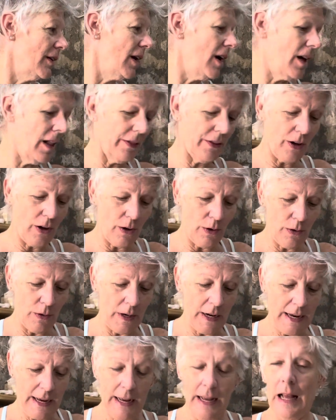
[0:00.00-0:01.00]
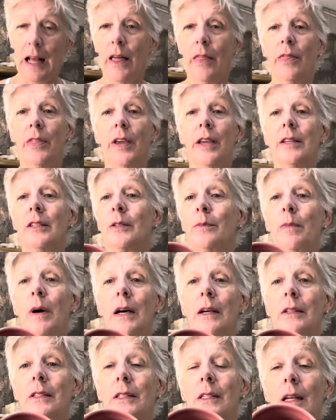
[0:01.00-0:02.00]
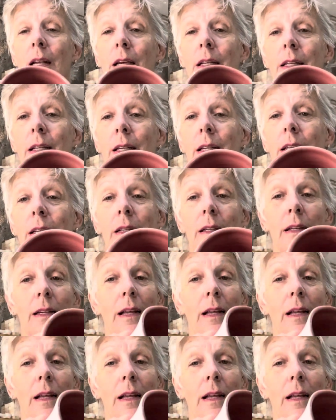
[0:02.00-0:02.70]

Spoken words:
Although these mugs that I did,